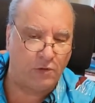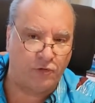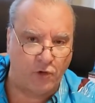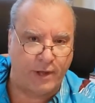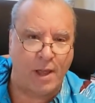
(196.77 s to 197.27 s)

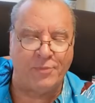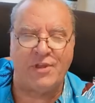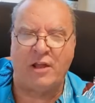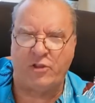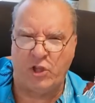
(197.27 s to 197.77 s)
So it comes
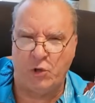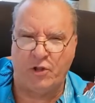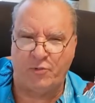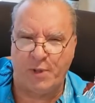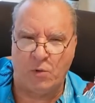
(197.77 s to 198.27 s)
out to
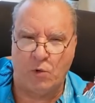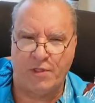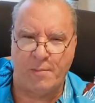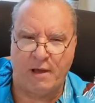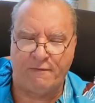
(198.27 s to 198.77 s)
units being
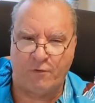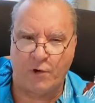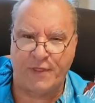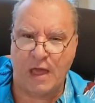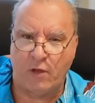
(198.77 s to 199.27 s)
worth about
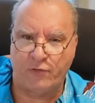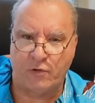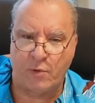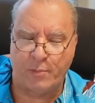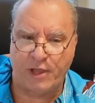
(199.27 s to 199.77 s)

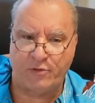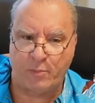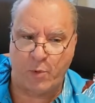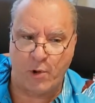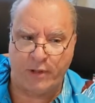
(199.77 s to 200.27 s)
4,000
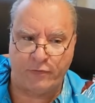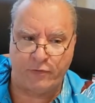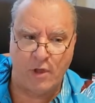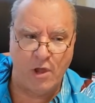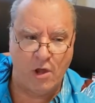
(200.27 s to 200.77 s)
replacement
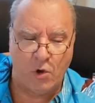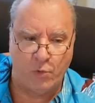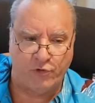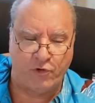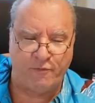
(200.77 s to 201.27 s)
points,
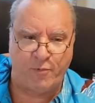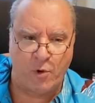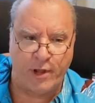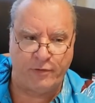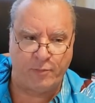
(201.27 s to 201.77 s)
reserve
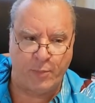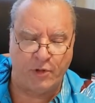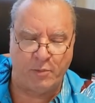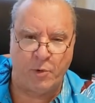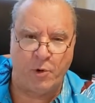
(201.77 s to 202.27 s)
points,
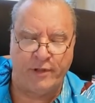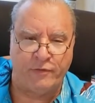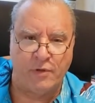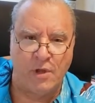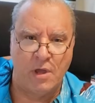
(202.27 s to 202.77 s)
building
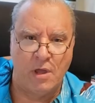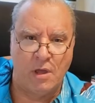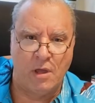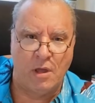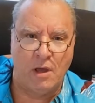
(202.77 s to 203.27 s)
points
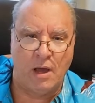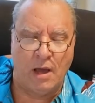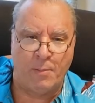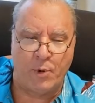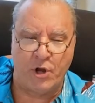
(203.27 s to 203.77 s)

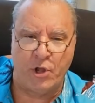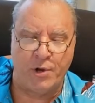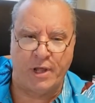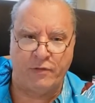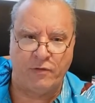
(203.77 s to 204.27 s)
per
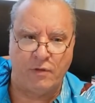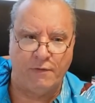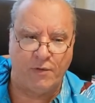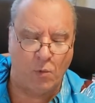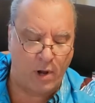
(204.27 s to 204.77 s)
unit
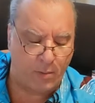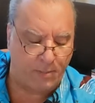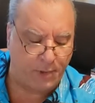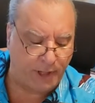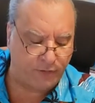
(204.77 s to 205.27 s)
if you want to
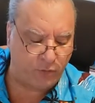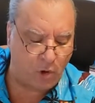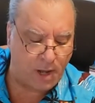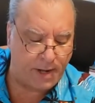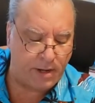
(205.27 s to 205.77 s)
replace
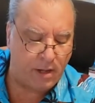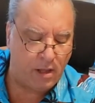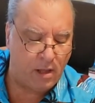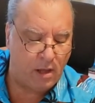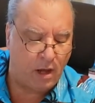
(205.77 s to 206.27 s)
one.
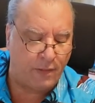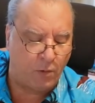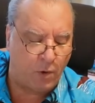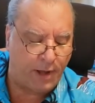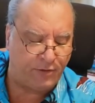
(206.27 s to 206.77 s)

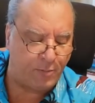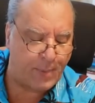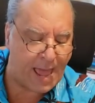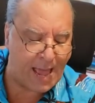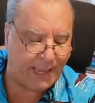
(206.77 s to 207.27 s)
Otherwise,
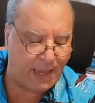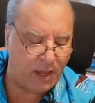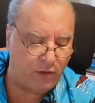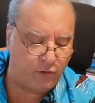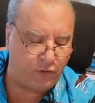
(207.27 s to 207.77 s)

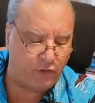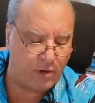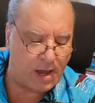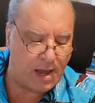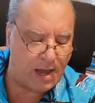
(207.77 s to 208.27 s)

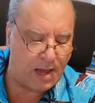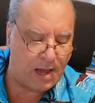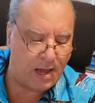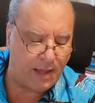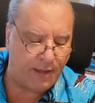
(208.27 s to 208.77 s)
baggage
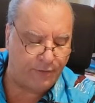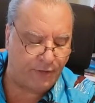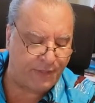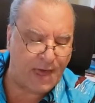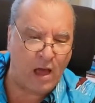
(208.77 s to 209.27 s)
is
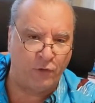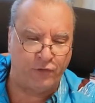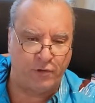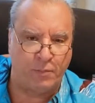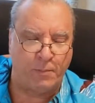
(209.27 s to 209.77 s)

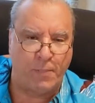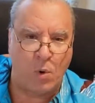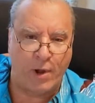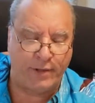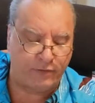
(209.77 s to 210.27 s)
1,000
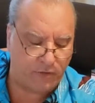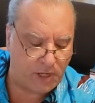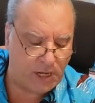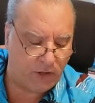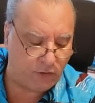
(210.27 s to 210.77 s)
points
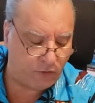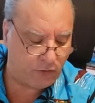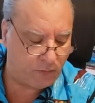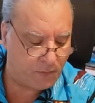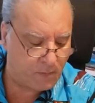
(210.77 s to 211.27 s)
each.